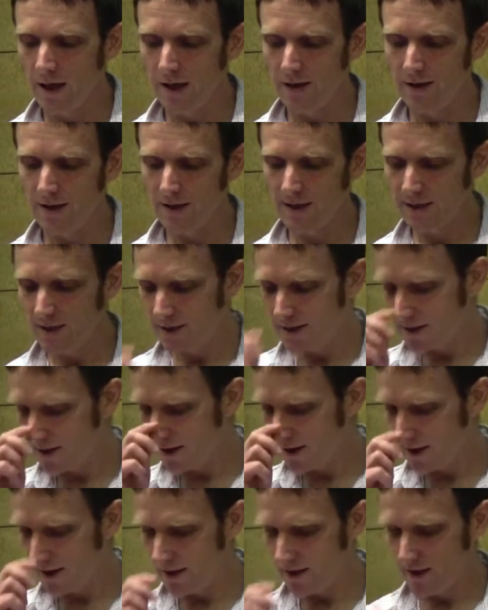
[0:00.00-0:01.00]
This is
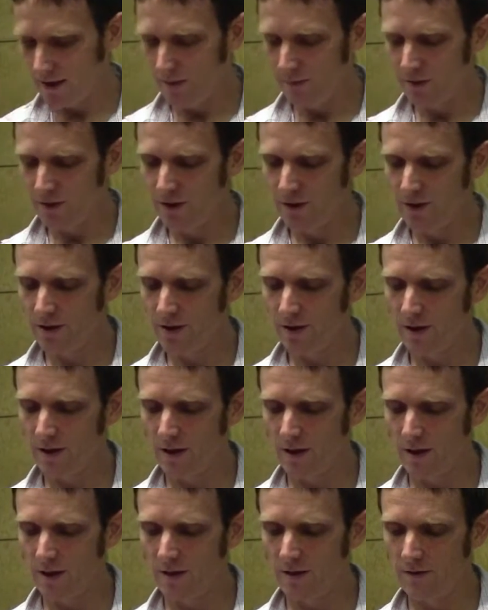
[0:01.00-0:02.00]
an image
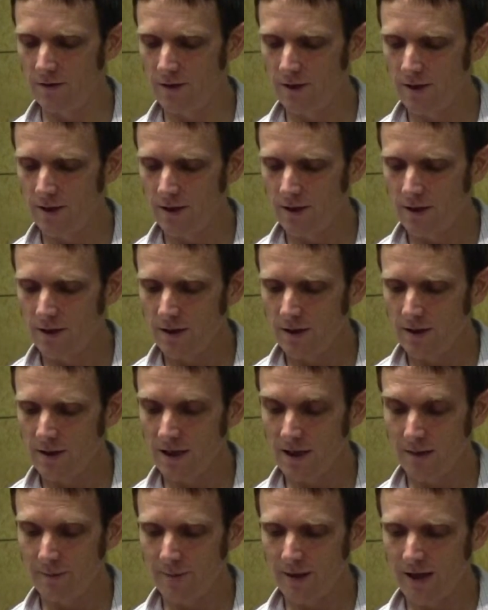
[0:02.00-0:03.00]

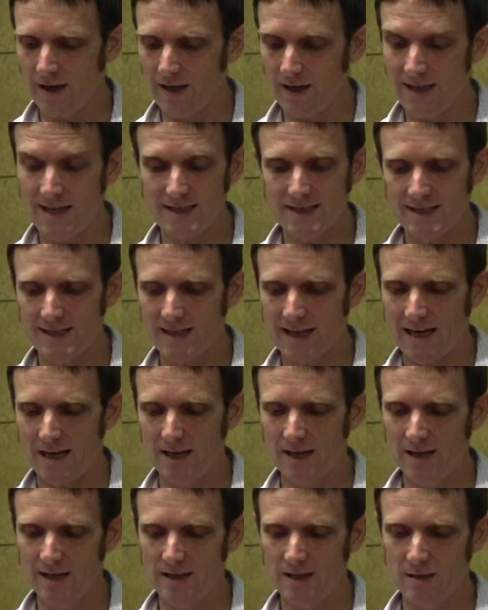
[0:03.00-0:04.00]
taken by NASA
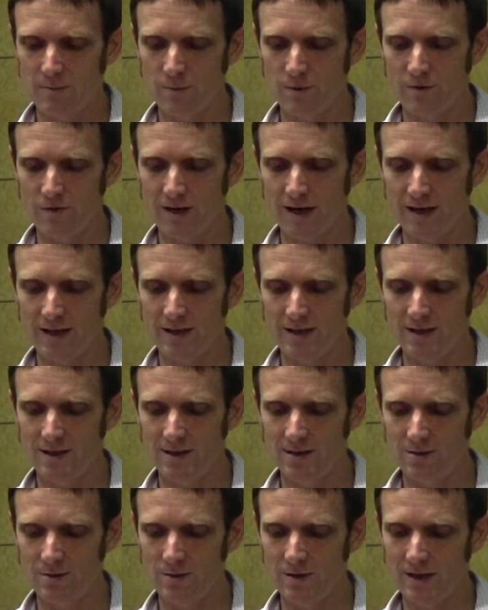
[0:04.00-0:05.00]
satellites and provided
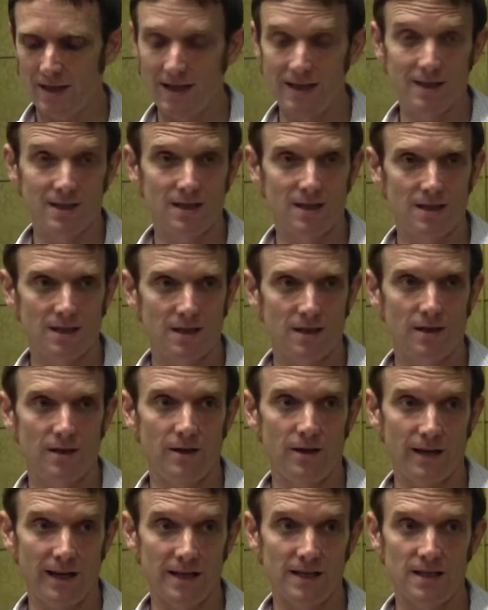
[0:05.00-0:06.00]
to scientists in
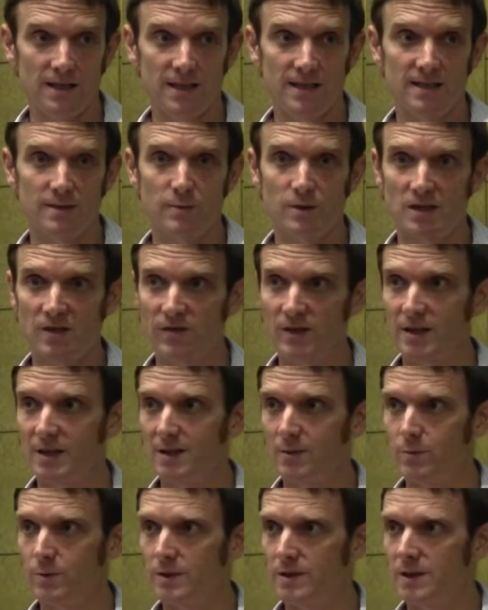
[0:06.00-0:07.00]
the United States,
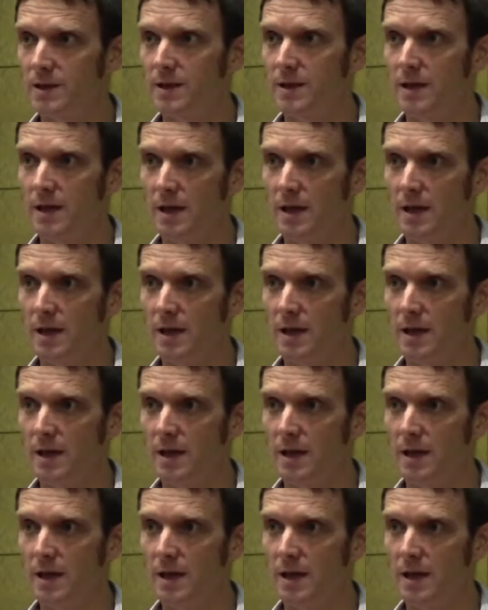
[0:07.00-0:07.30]
specifically ones at